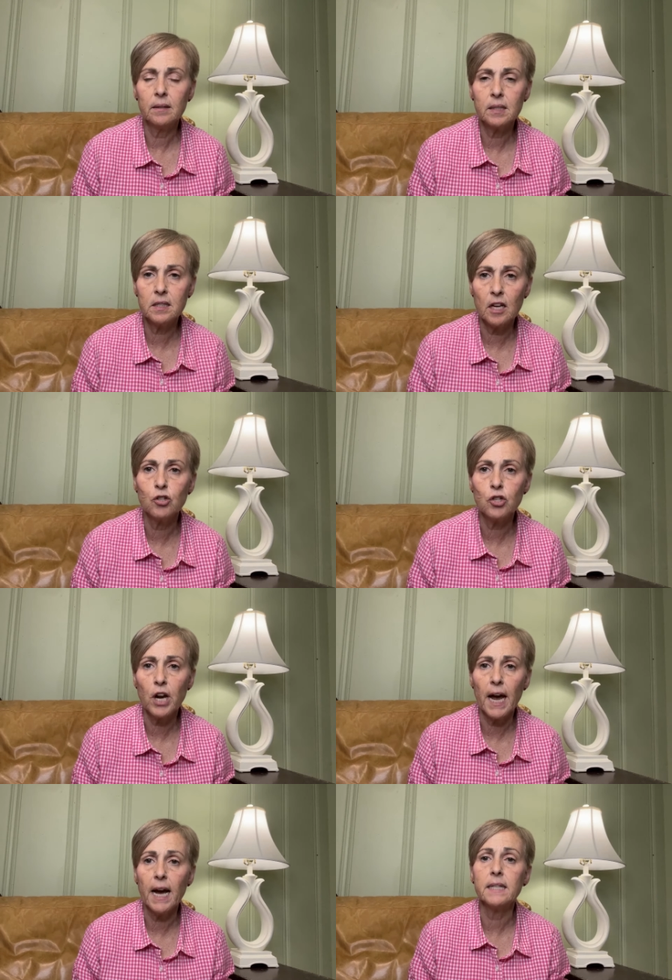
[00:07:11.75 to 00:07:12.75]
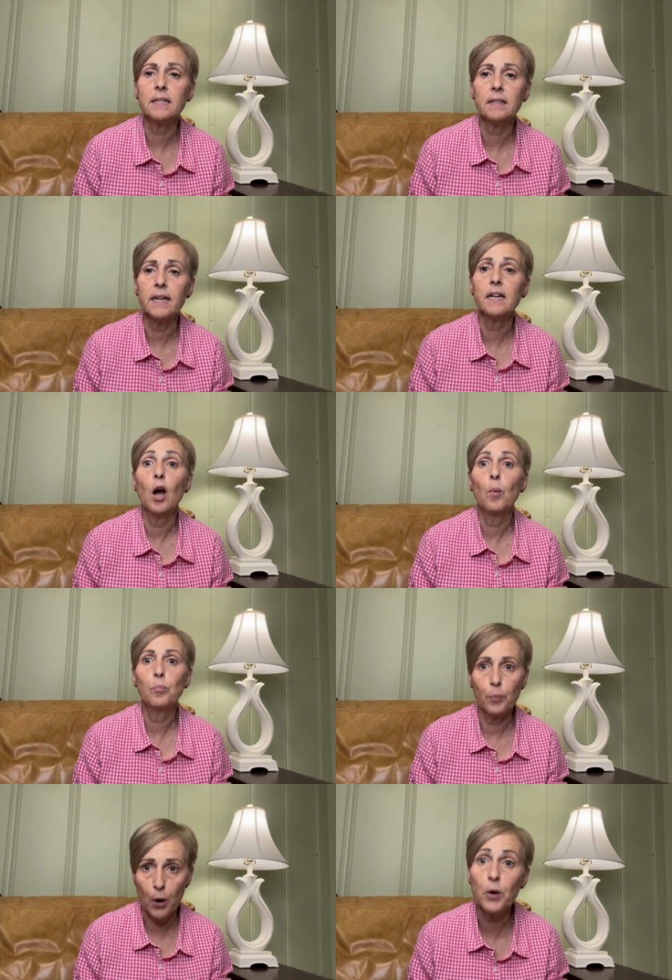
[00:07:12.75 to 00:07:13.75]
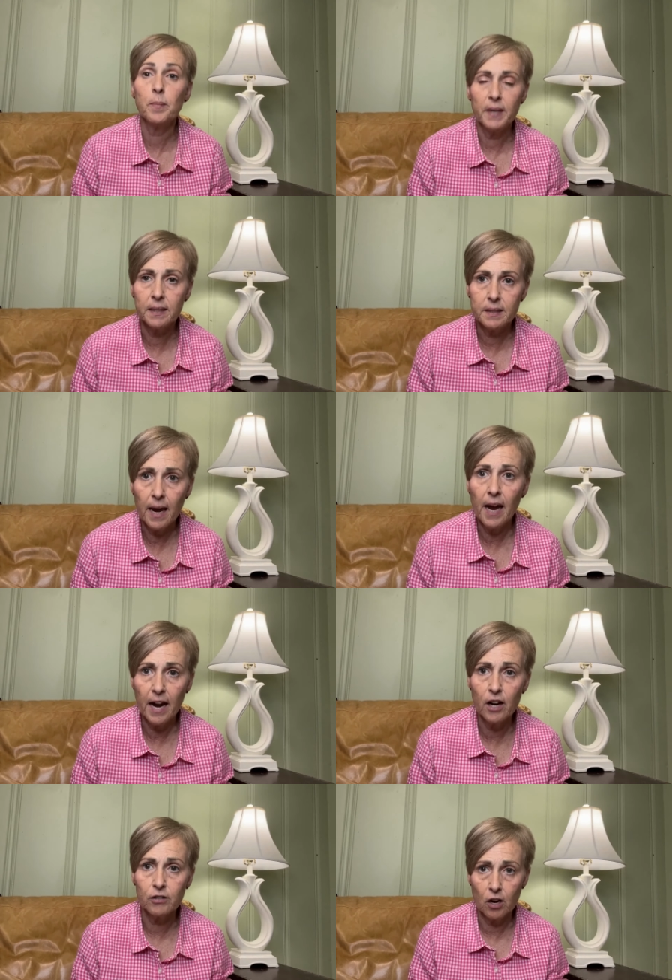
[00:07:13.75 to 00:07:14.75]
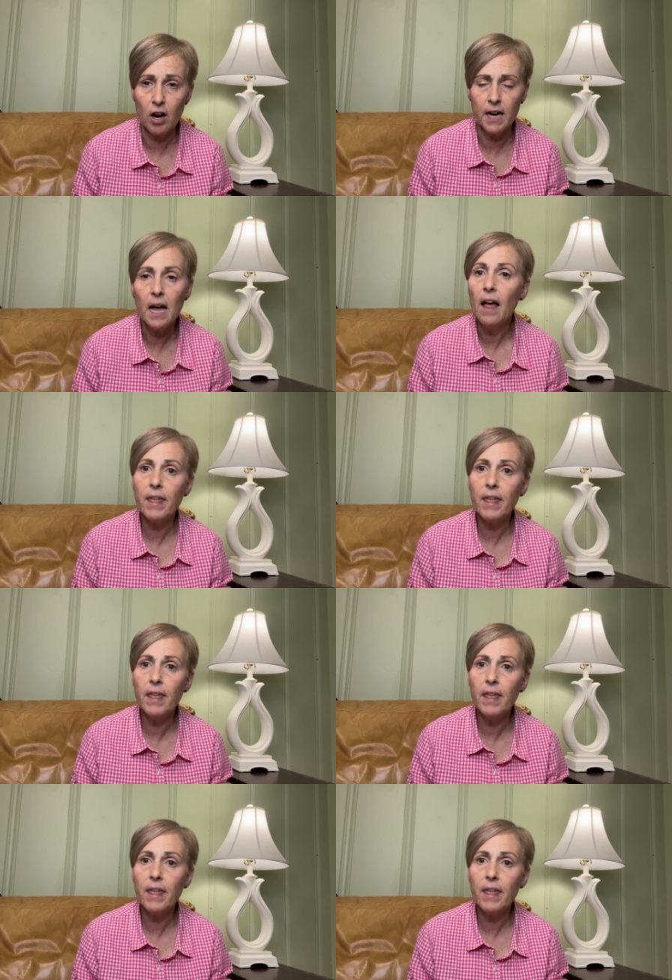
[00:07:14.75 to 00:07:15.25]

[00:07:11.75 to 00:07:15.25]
such as like permanent hair dye.